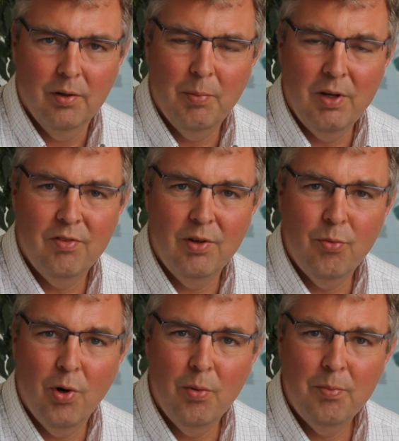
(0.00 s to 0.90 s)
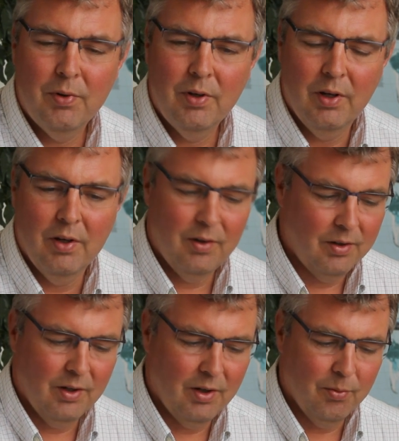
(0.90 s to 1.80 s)
based in Rome,
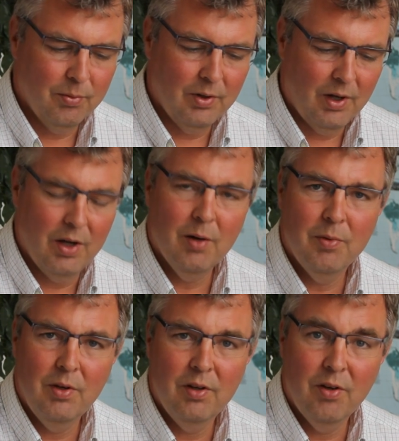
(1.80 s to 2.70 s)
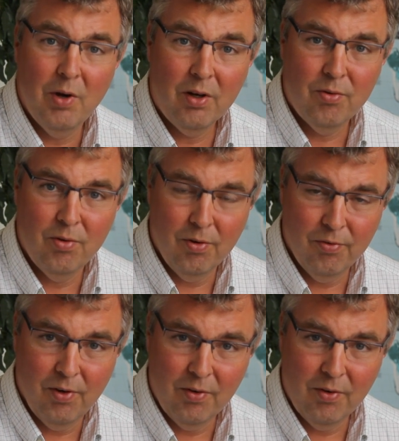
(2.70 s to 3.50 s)
and I am the Director of